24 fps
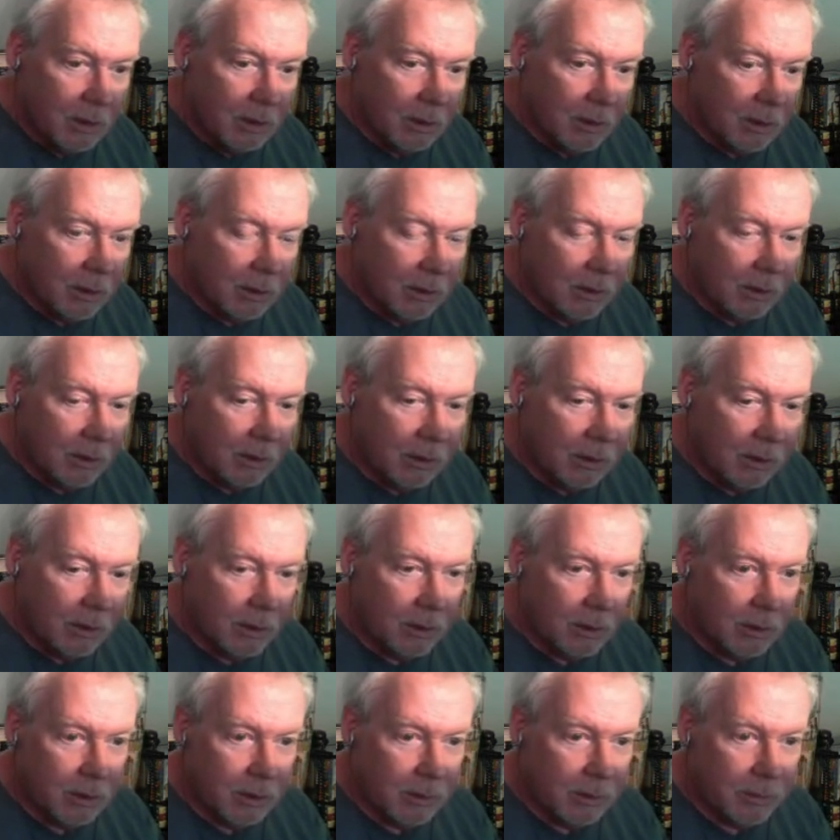
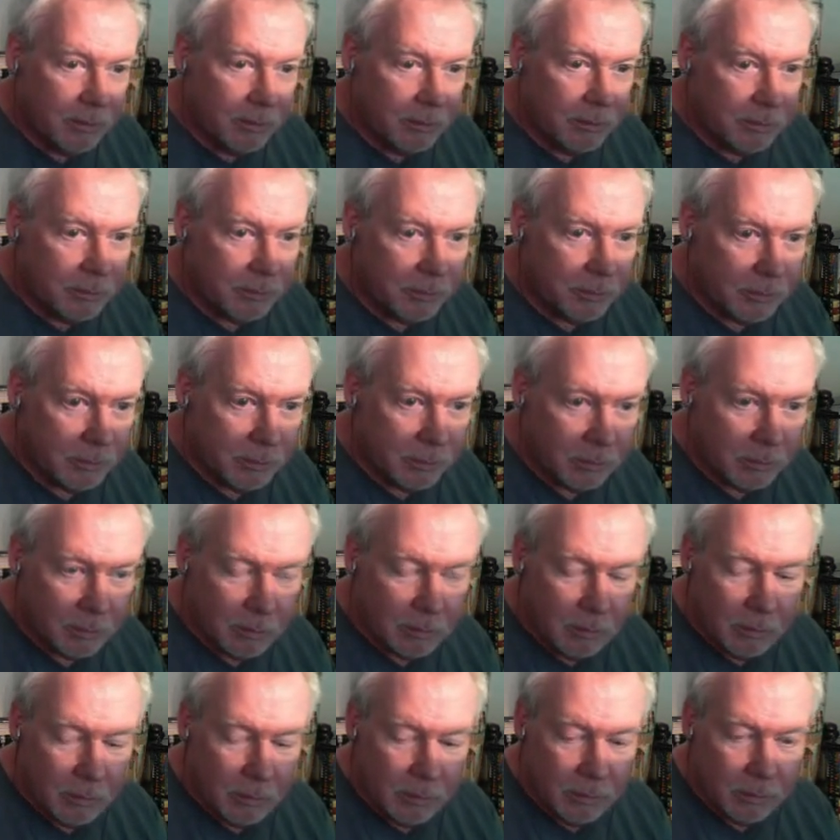
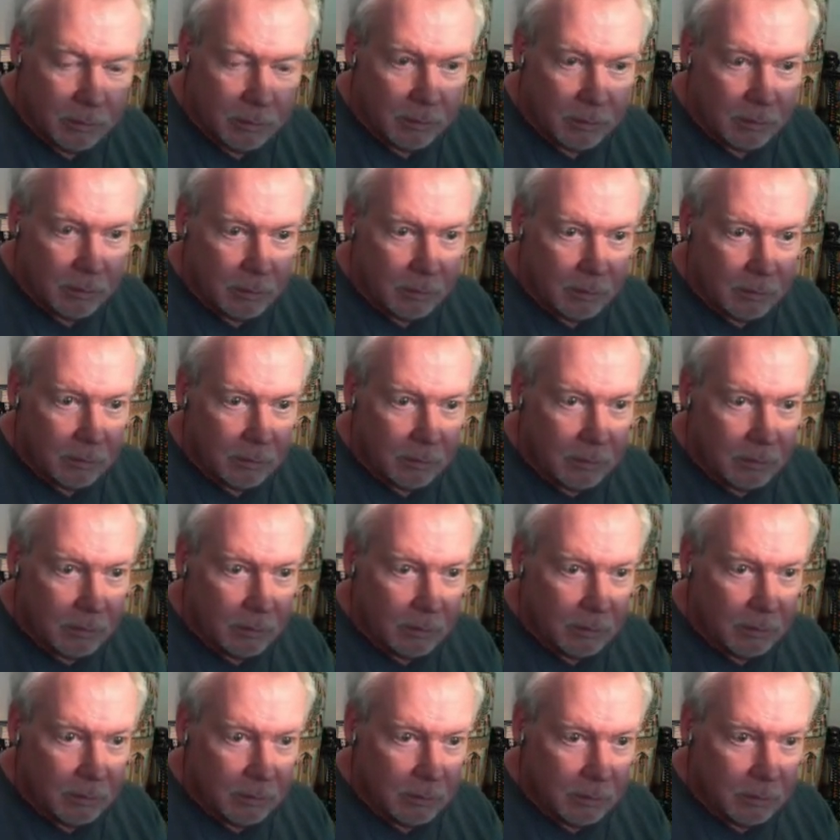
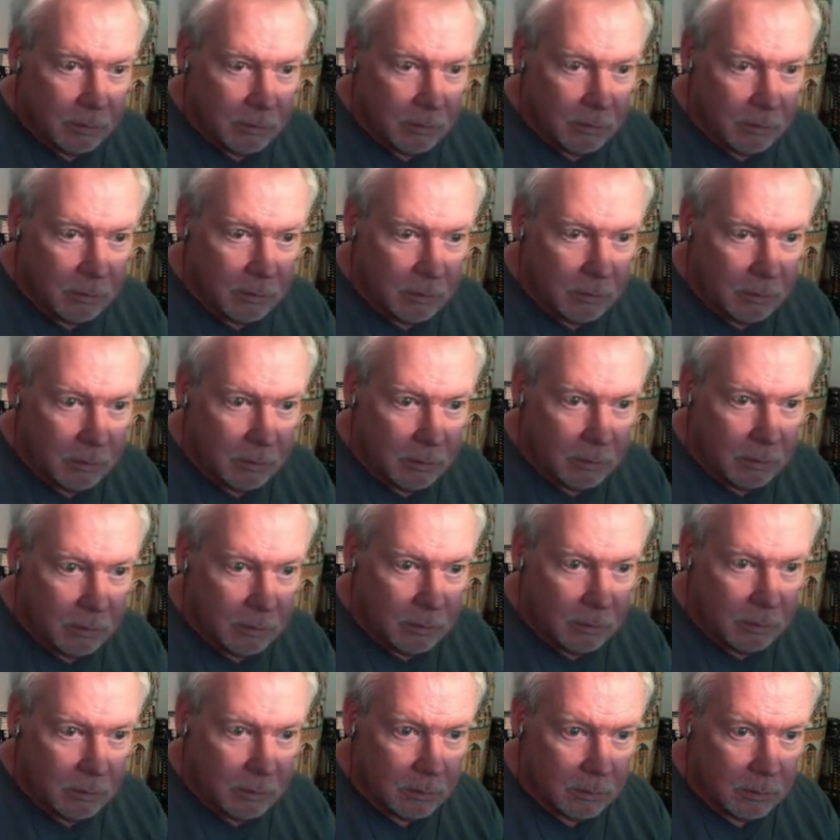
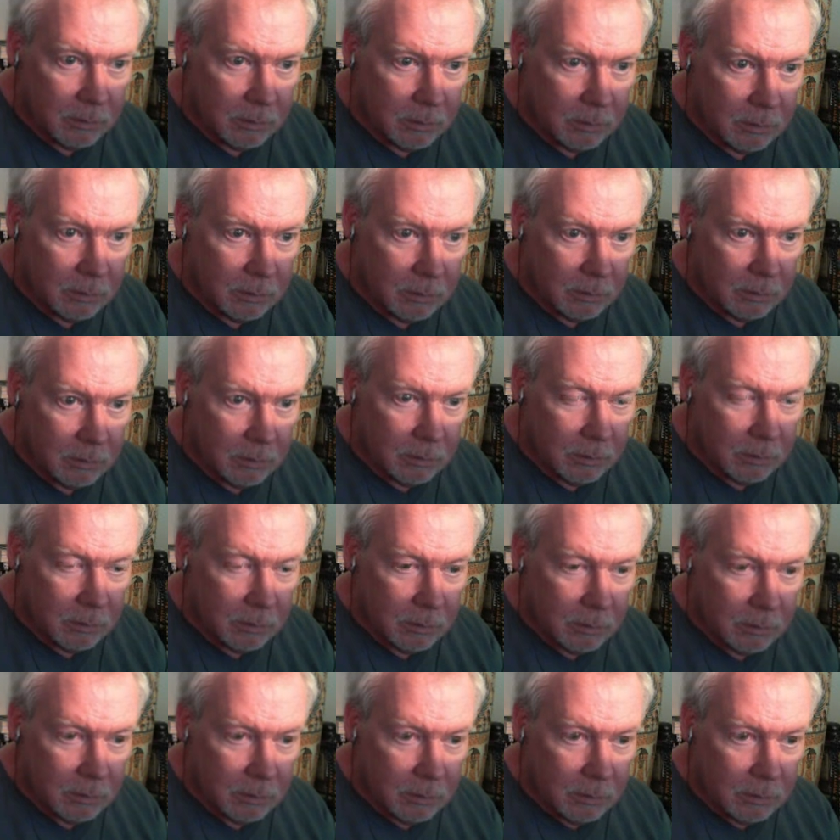
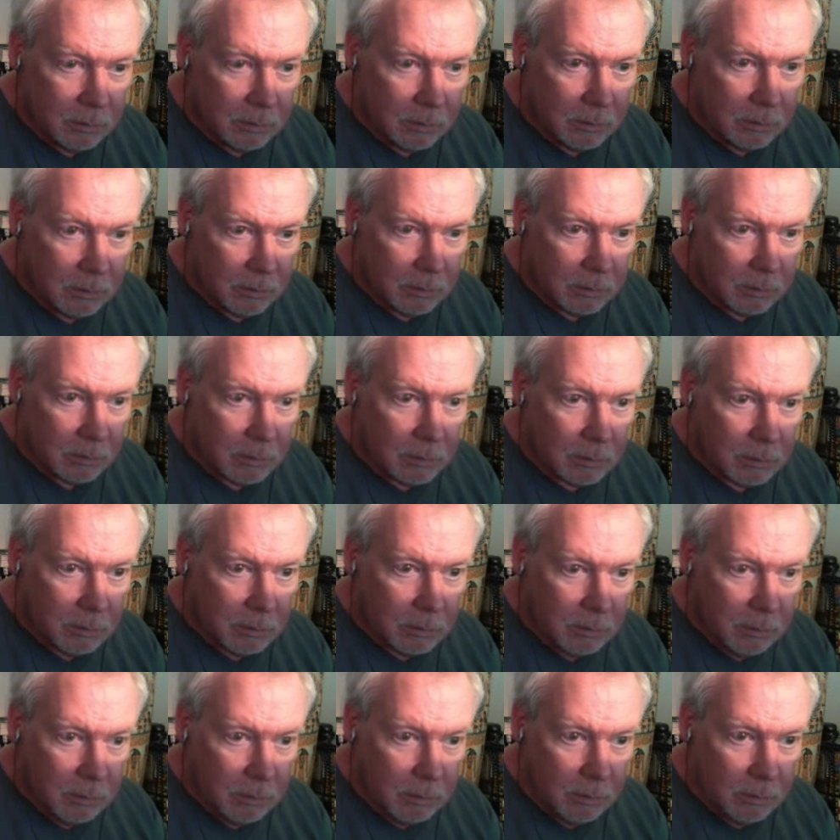
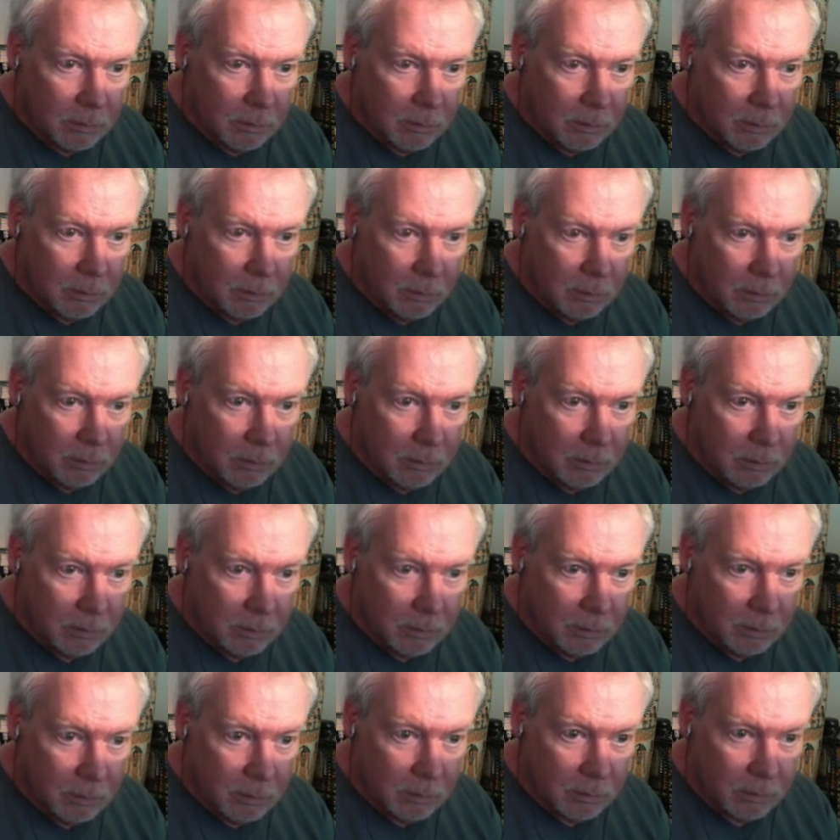
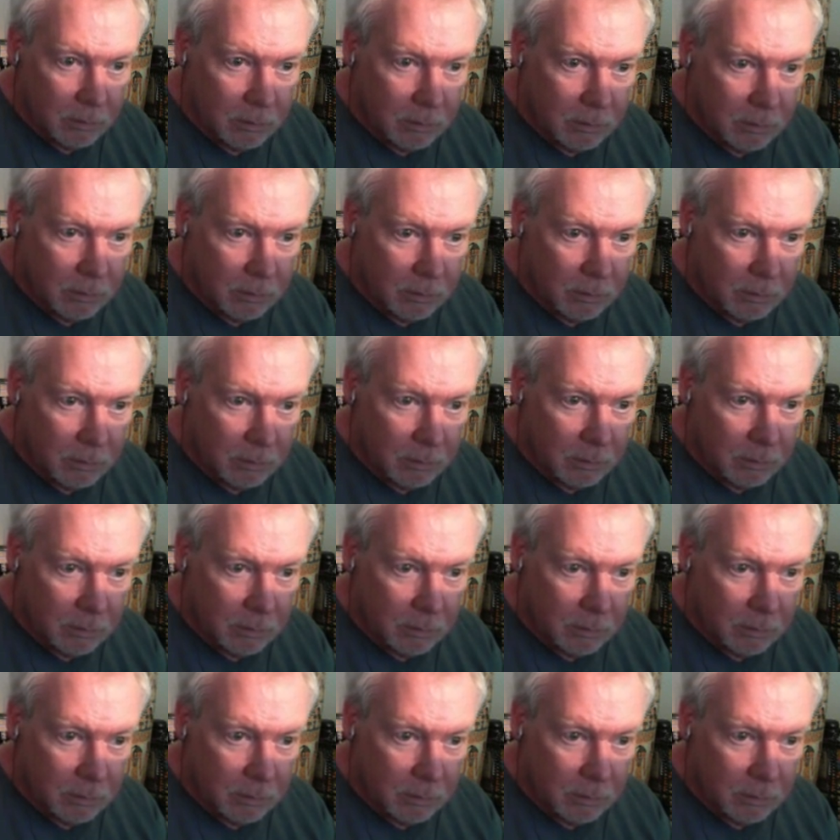[no speech]